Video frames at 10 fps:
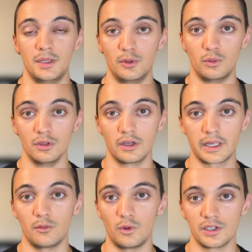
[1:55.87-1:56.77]
people will look
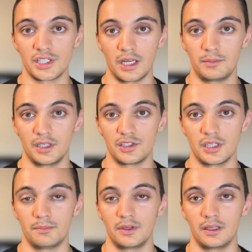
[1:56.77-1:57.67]
at one
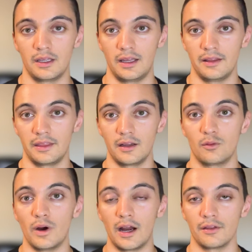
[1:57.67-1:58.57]
championship and
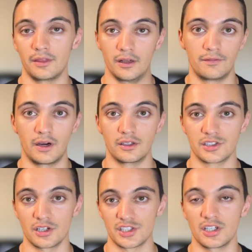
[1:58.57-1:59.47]
think, wow, their
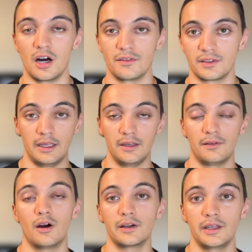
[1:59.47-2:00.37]
fighters are soft. If
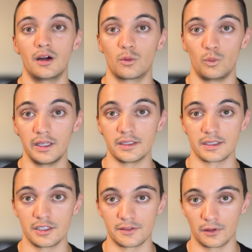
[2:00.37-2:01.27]
RDR wins
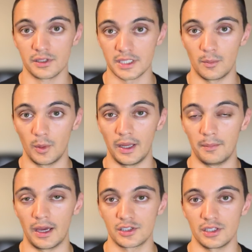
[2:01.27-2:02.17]
his first
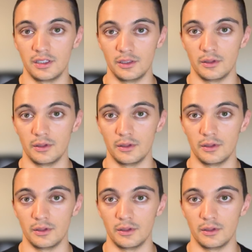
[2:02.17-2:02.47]
MMA match in the